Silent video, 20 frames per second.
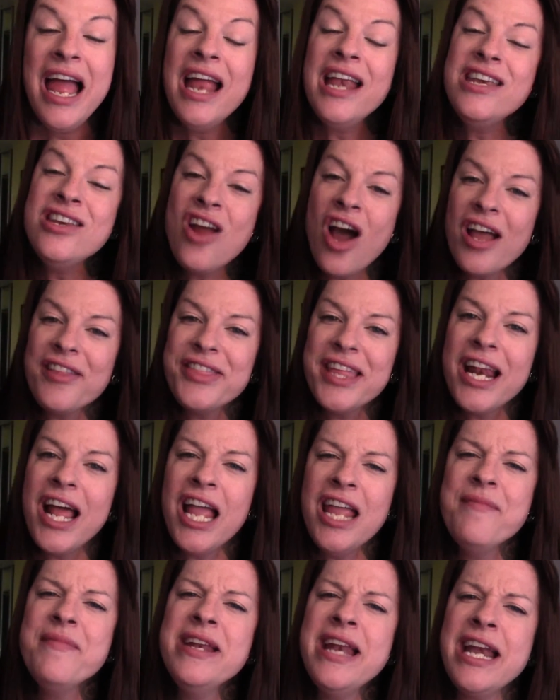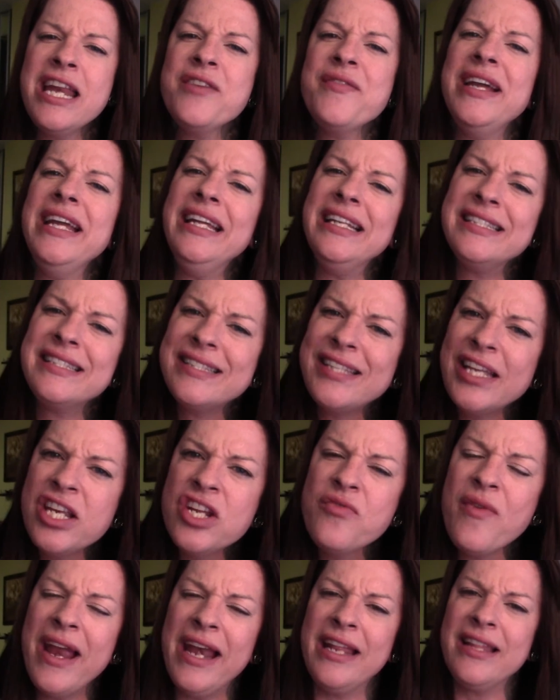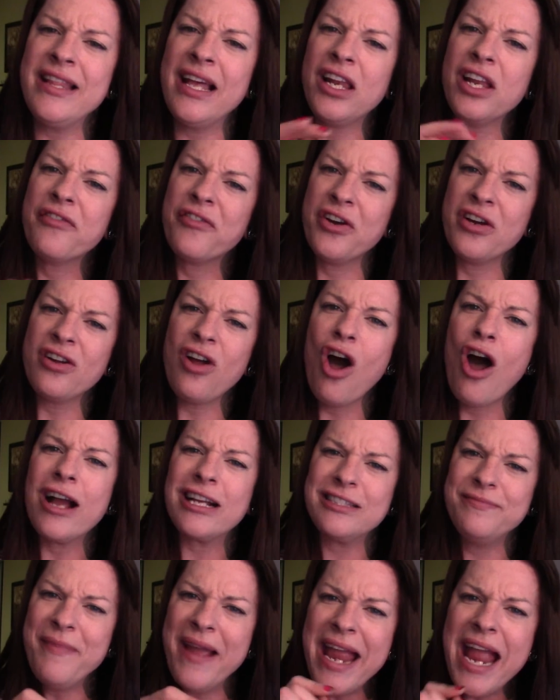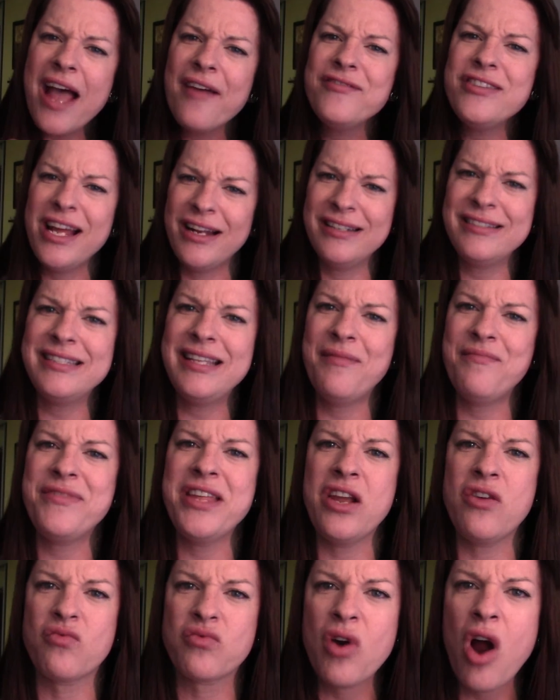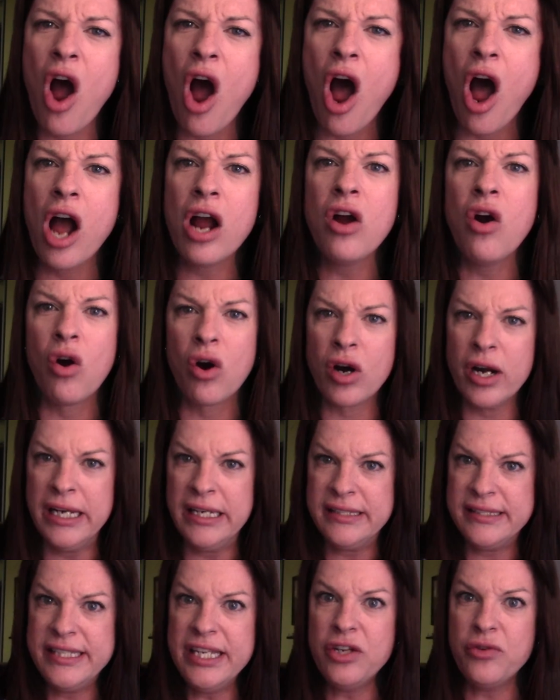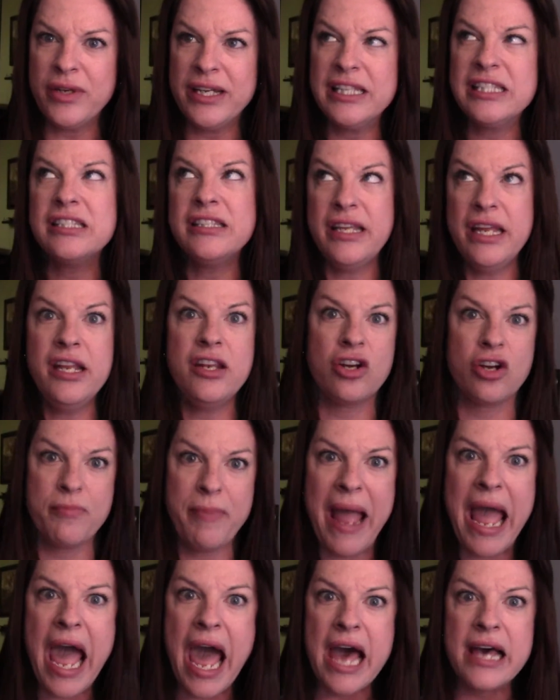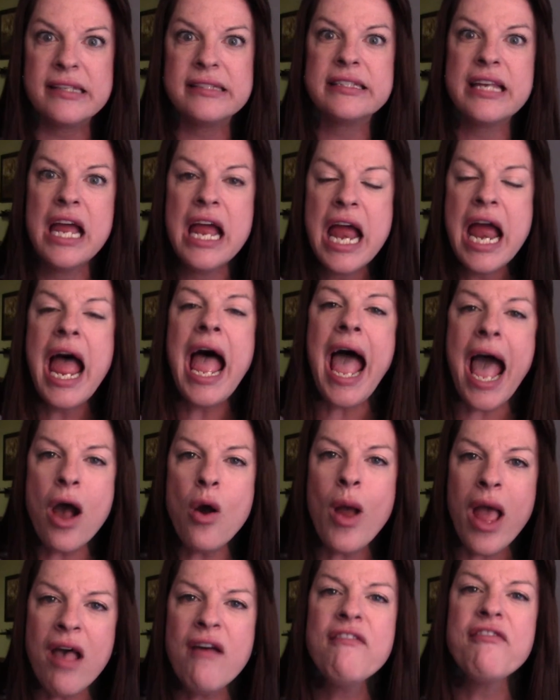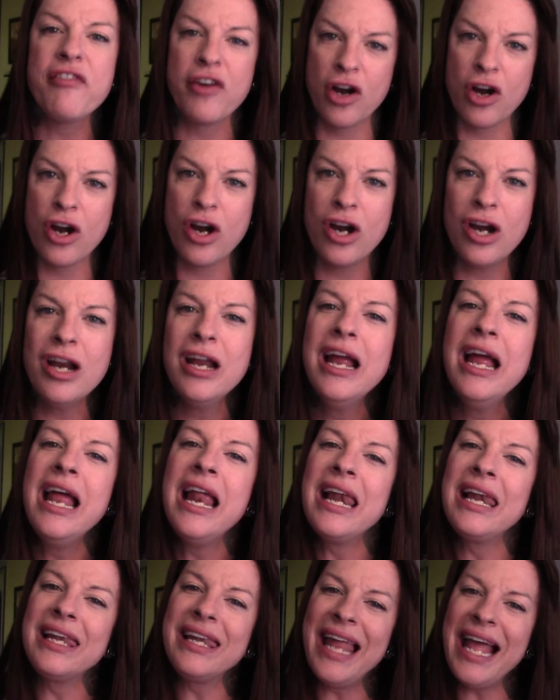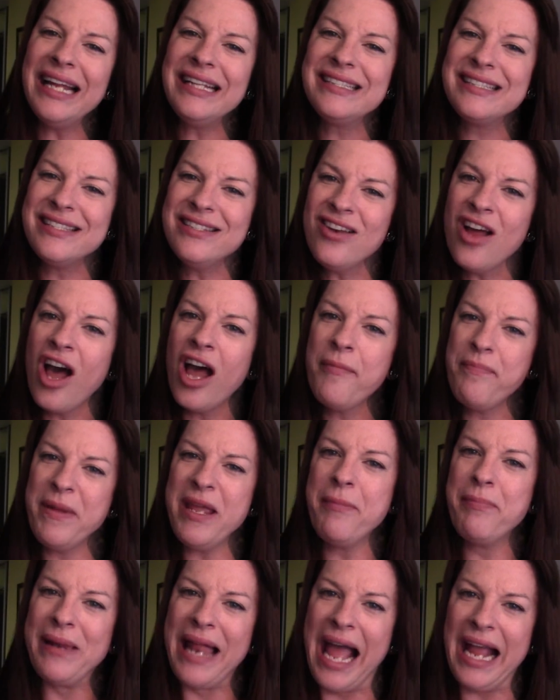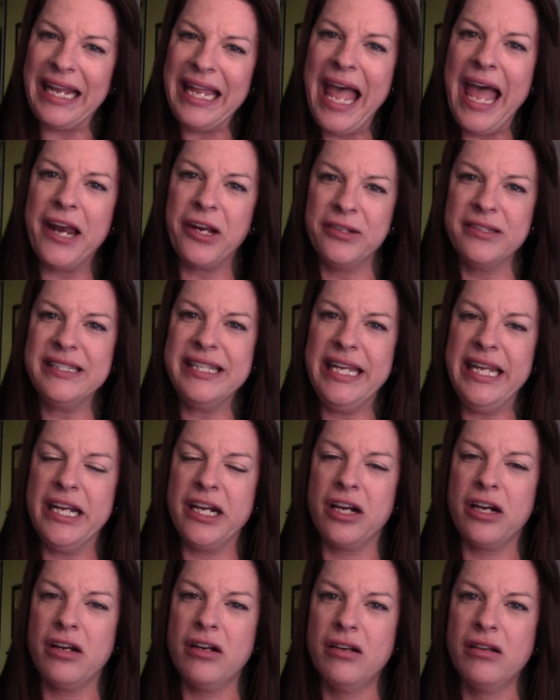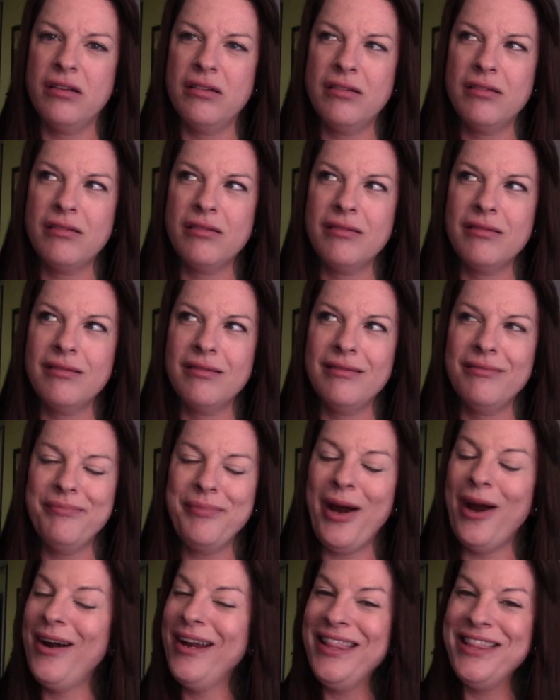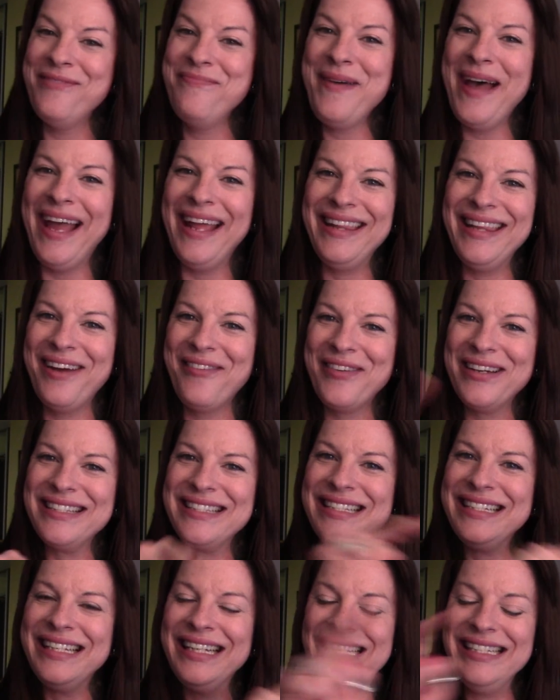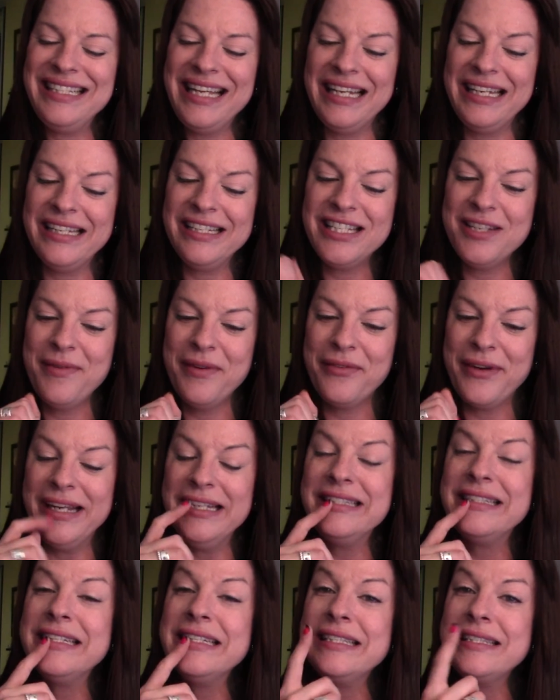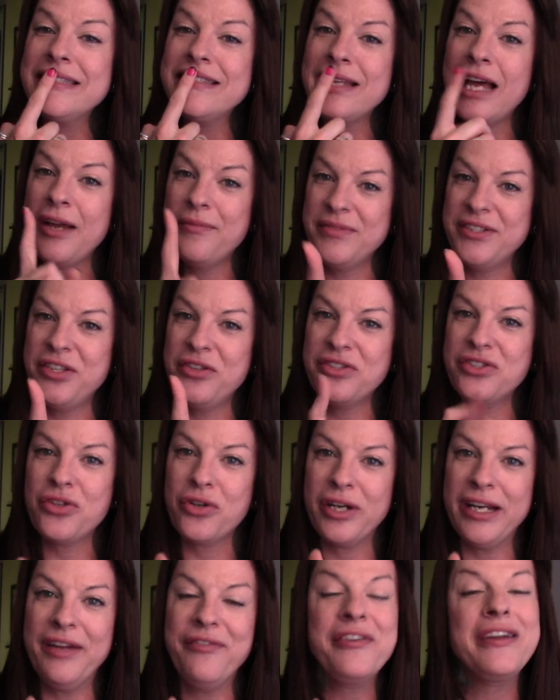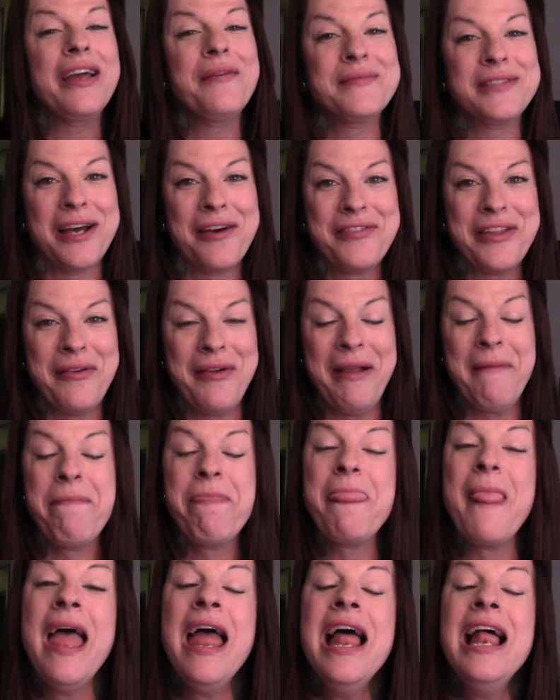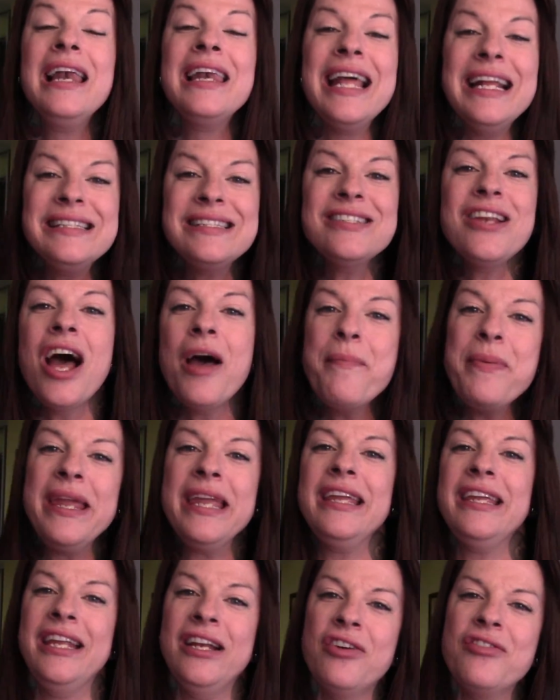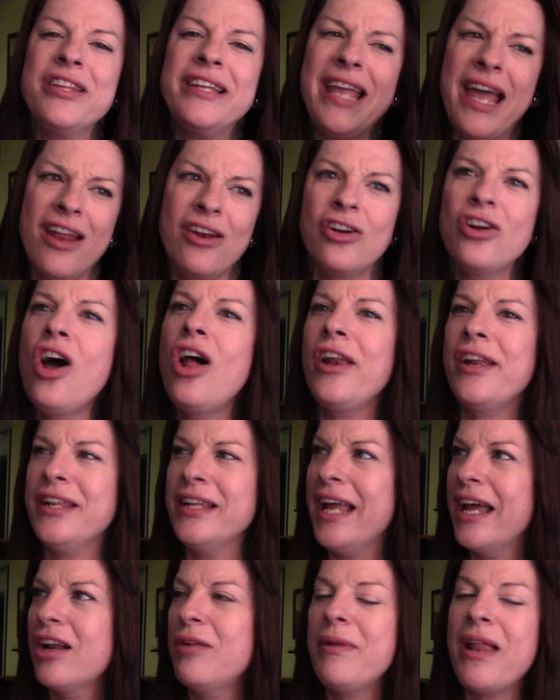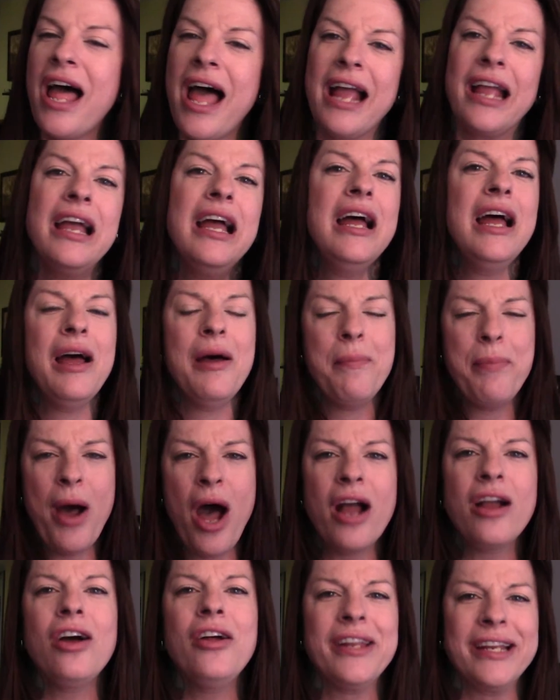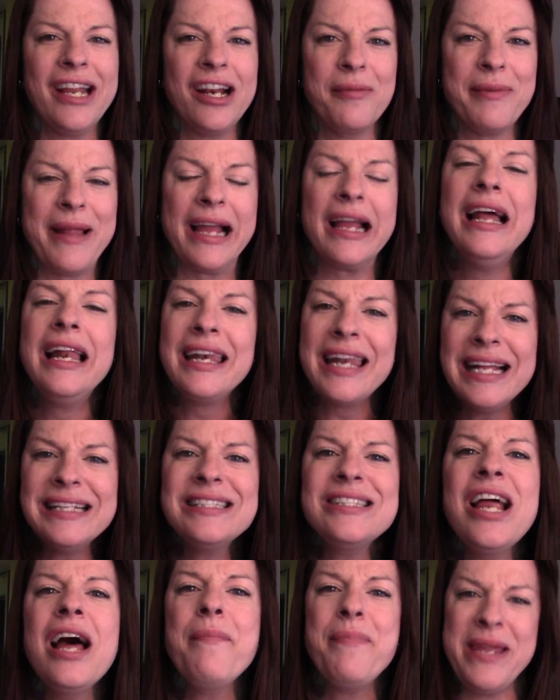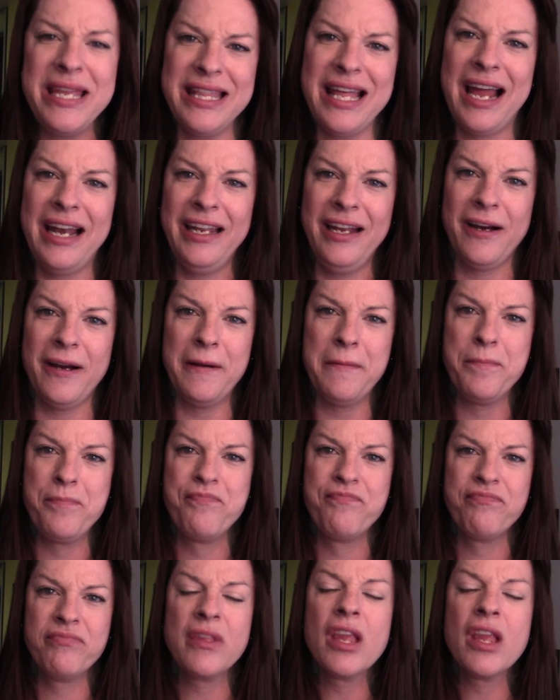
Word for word: Not that I am in any way insinuating that Laverne Cox may have done something wrong or insidious in her past. However, let's not be black kettles here. Pardon the pun, that wasn't intended to be racist. I'm so sorry if it comes off that way. Let's not be, you know, the kettle calling the kettle black, pot calling the kettle black. Let's not be that here.